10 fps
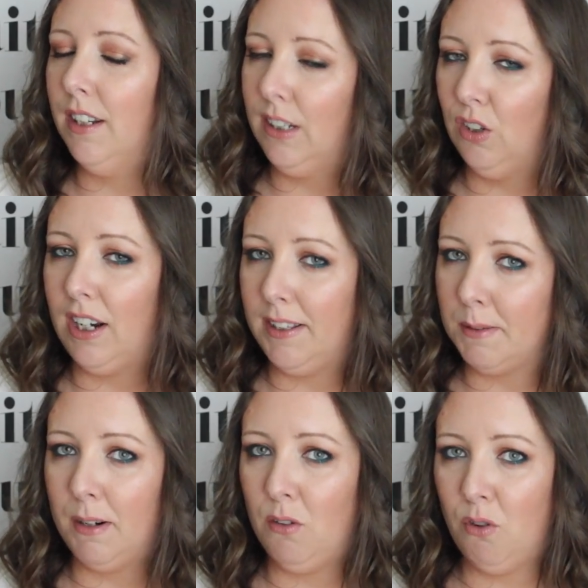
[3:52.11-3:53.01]
to like look
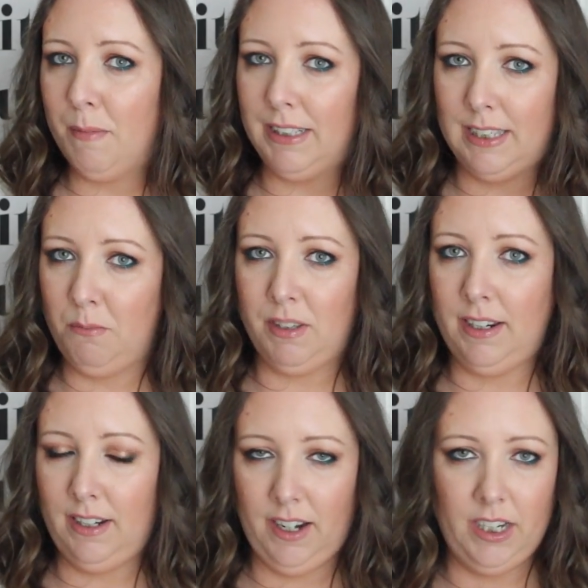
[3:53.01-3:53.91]
elsewhere or mix it in with
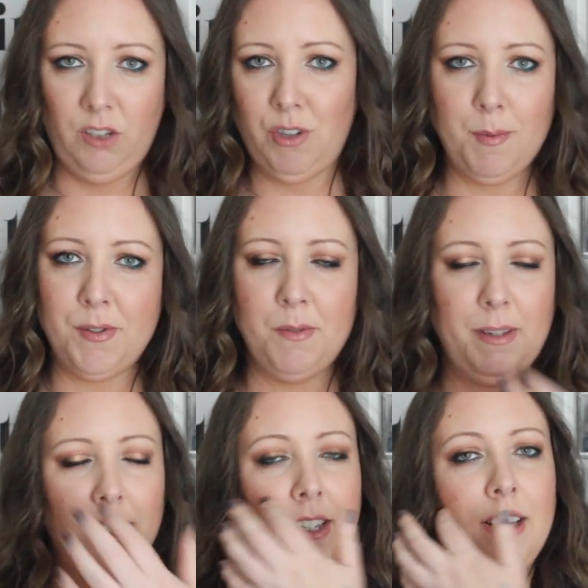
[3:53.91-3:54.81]
like lightning drops or
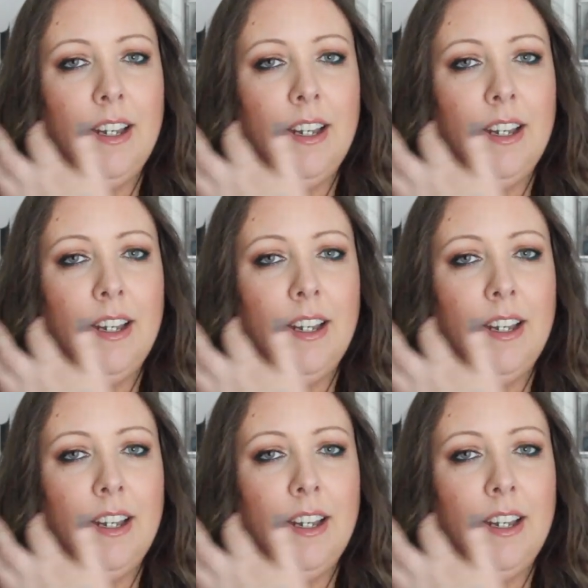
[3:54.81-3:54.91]
something.